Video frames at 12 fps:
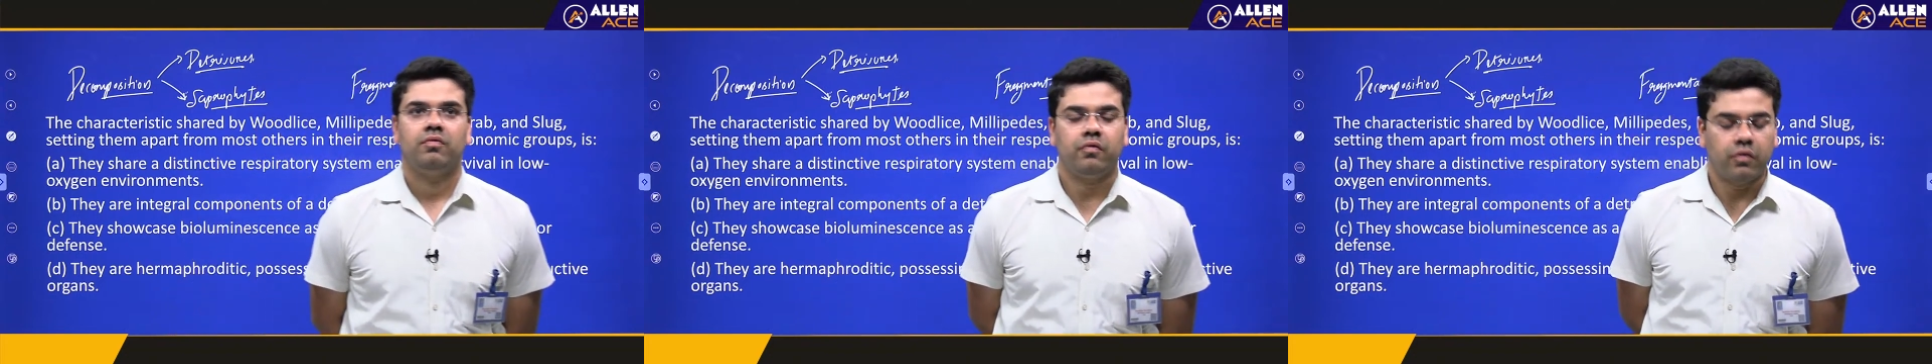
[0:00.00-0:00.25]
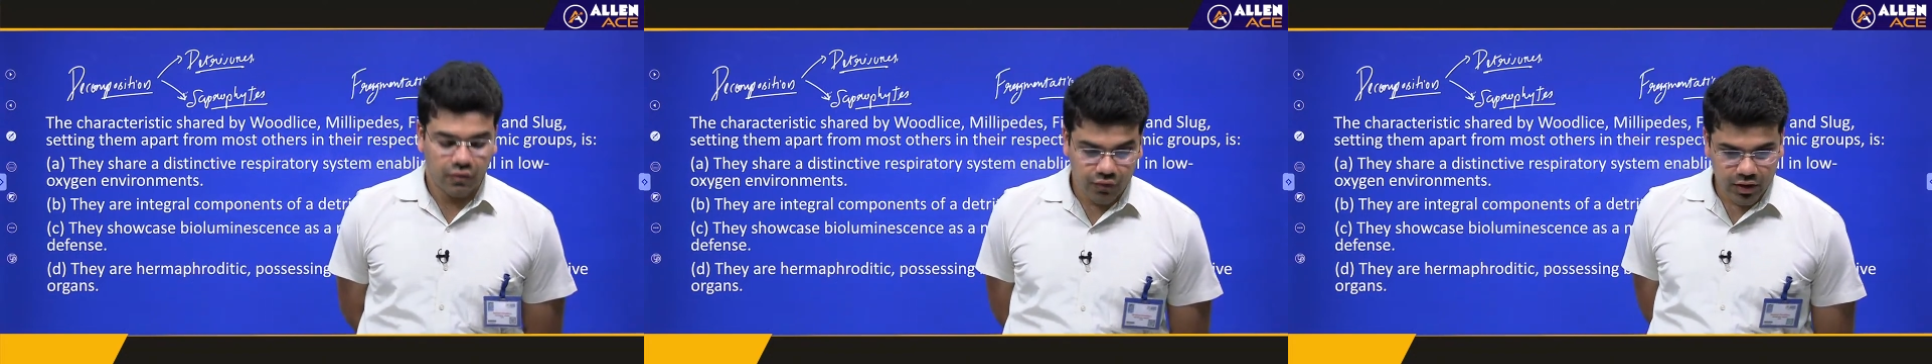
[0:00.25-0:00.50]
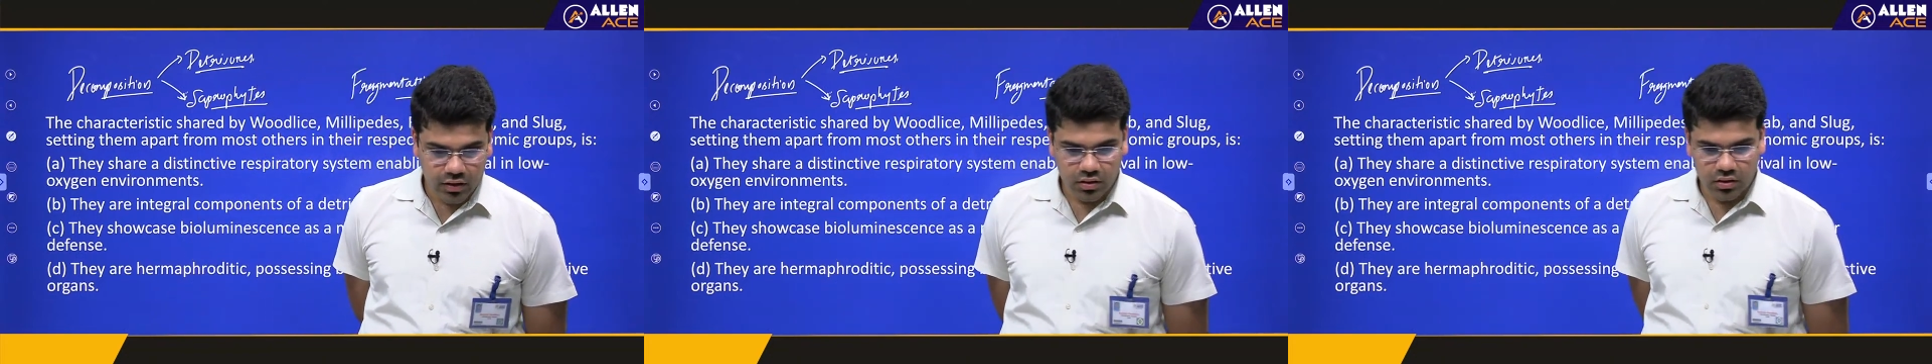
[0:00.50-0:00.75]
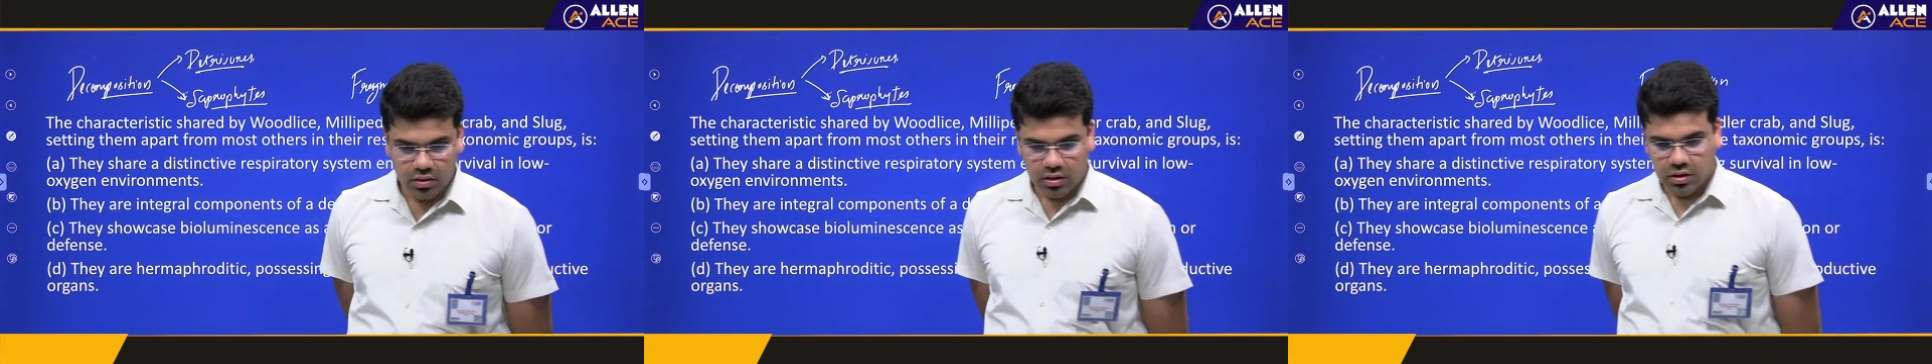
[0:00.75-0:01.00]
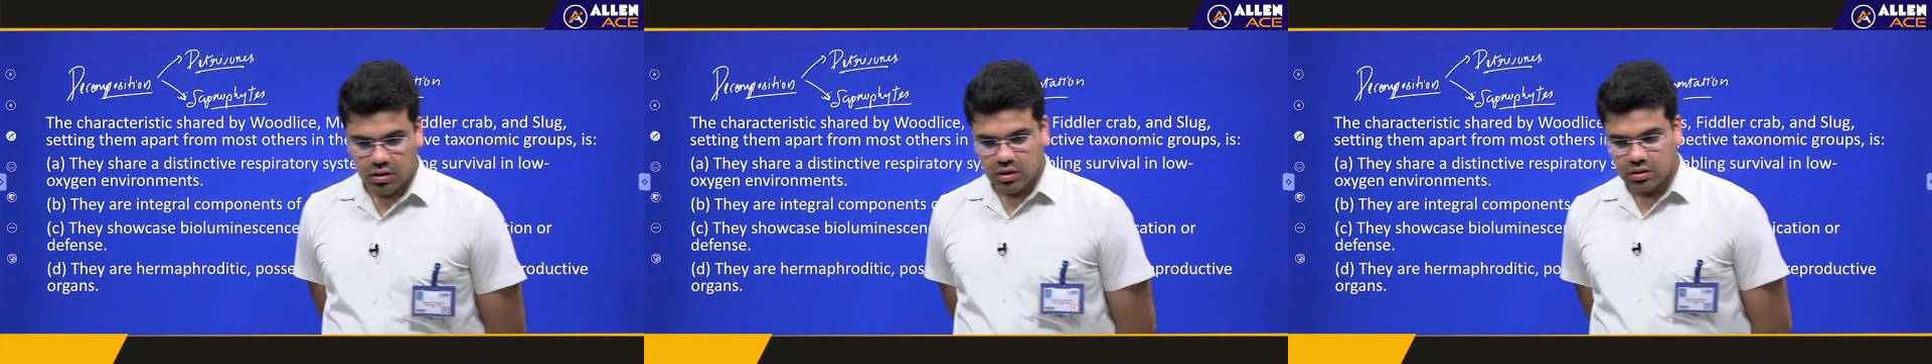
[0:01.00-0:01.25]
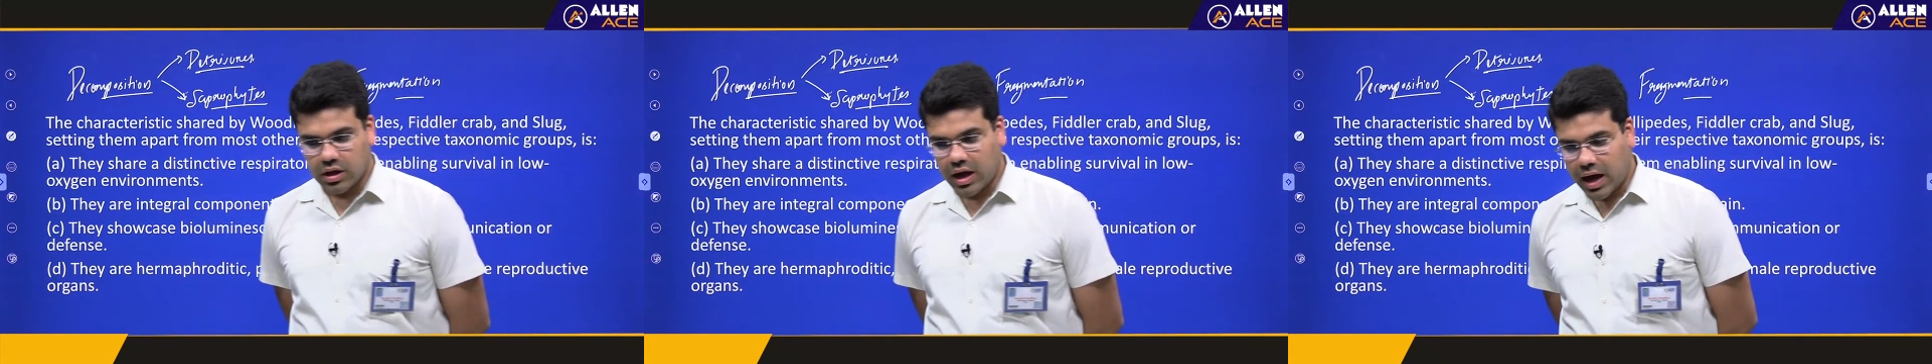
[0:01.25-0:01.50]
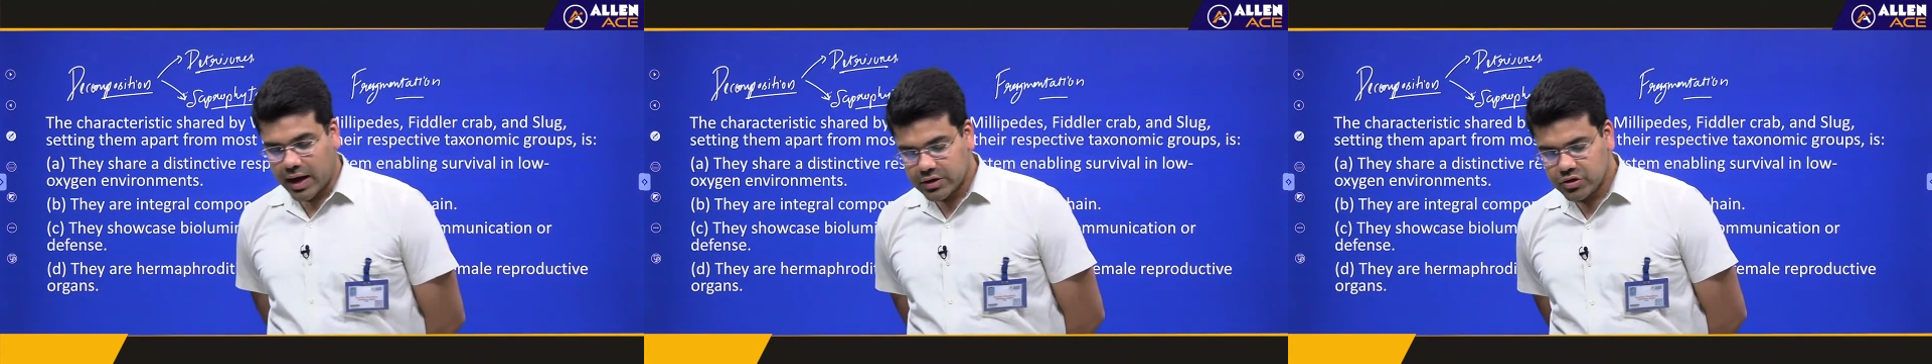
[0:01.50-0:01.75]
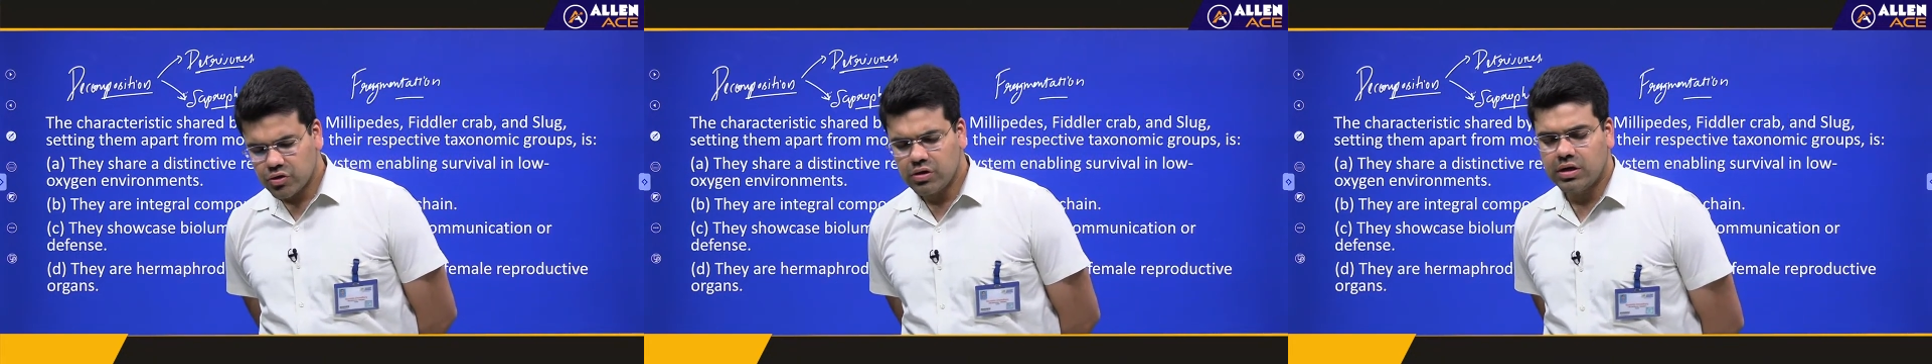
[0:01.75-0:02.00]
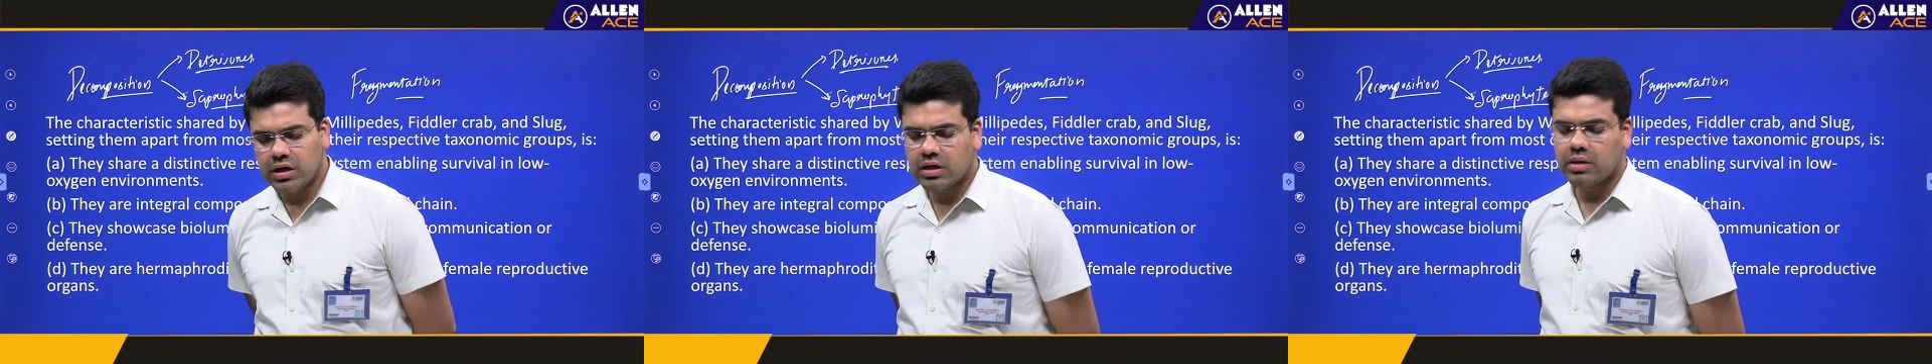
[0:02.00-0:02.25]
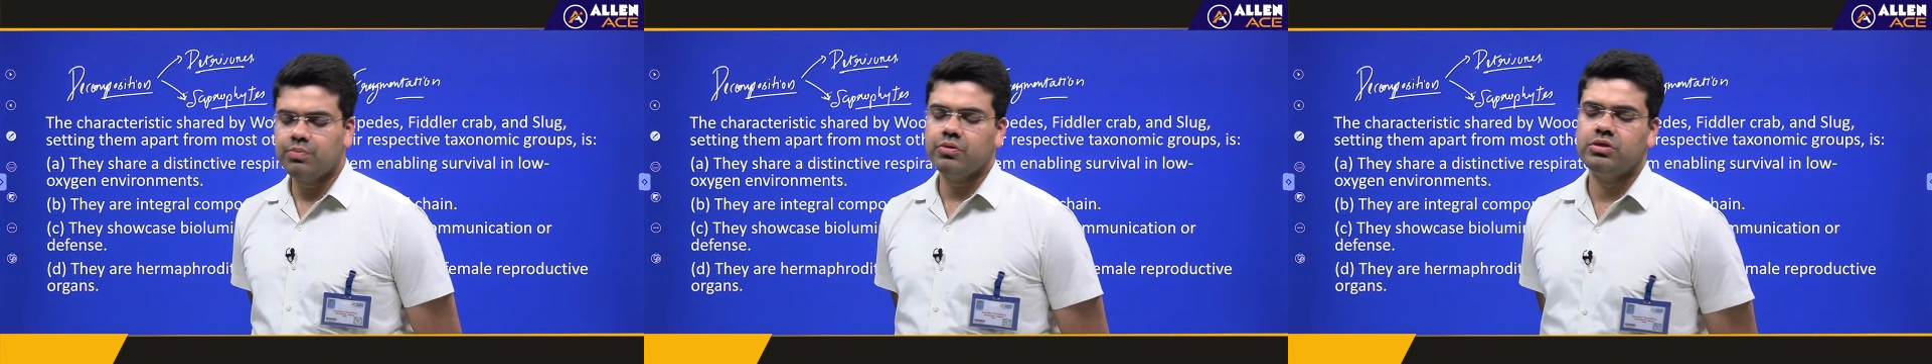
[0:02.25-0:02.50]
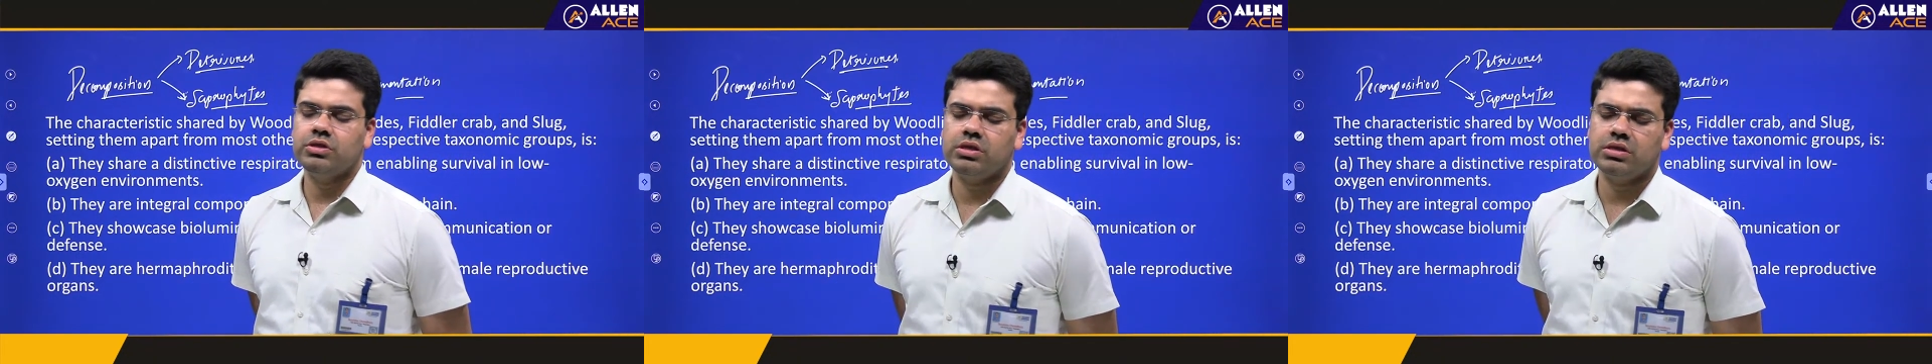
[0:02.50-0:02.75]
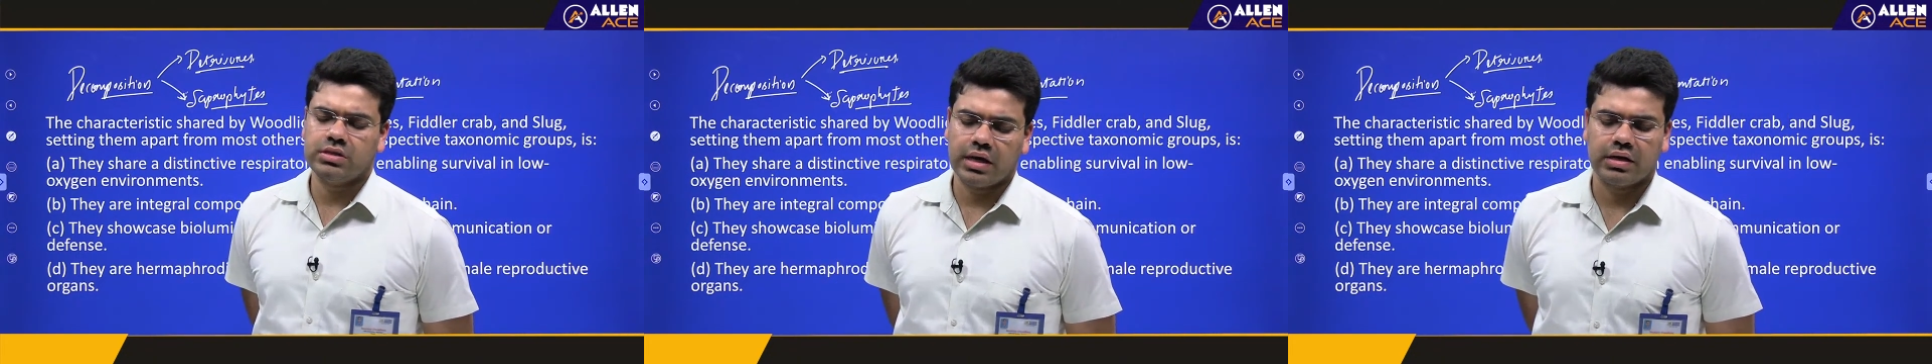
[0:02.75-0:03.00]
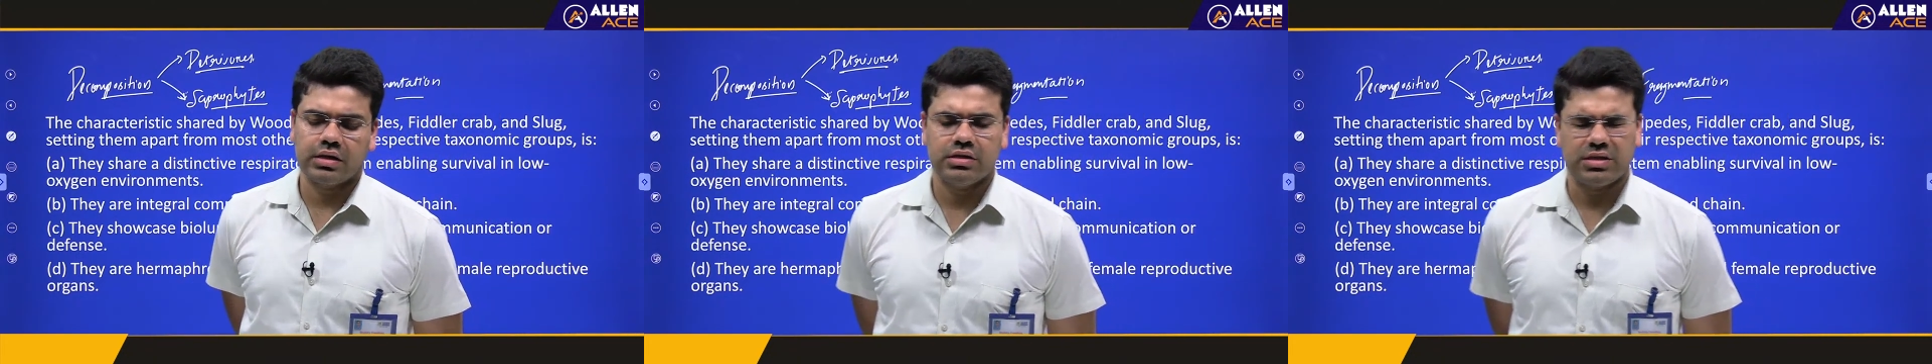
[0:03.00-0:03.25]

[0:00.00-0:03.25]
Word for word: from where the actual decomposition cycle